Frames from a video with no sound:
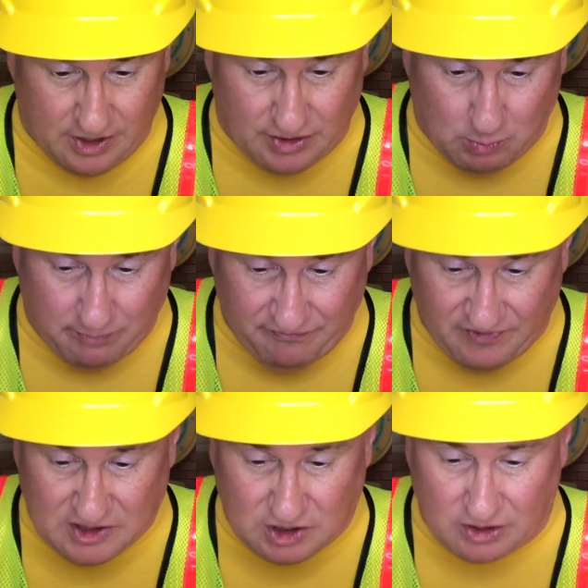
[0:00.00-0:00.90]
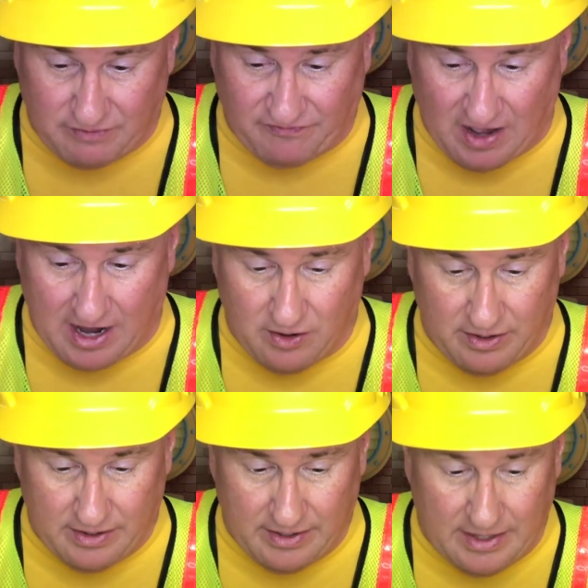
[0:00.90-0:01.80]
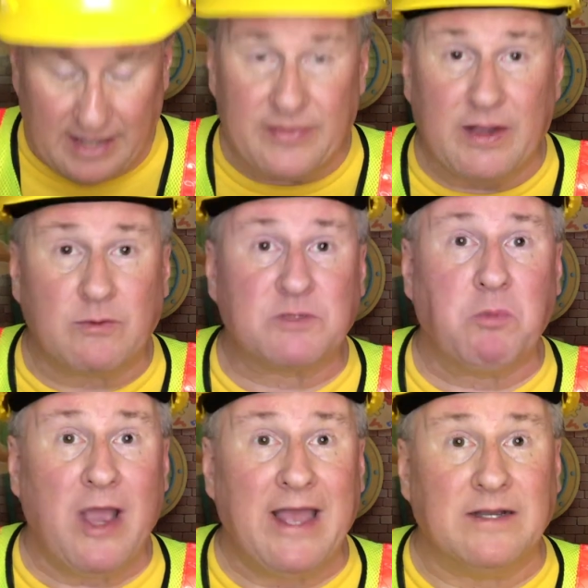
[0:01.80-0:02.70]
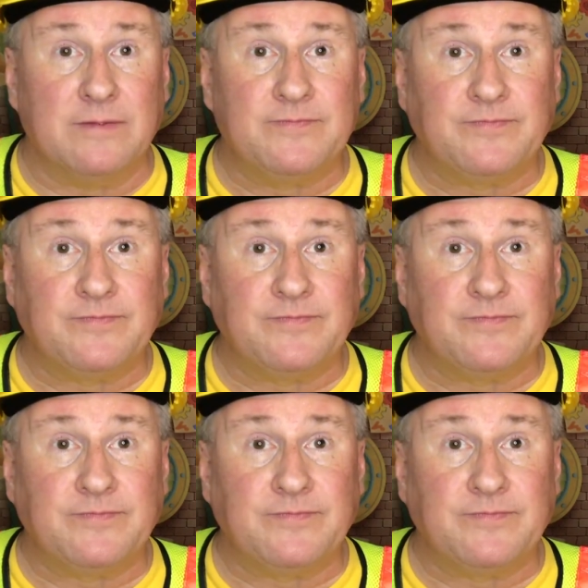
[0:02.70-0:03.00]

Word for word: There were fish on the fire, and there was bread.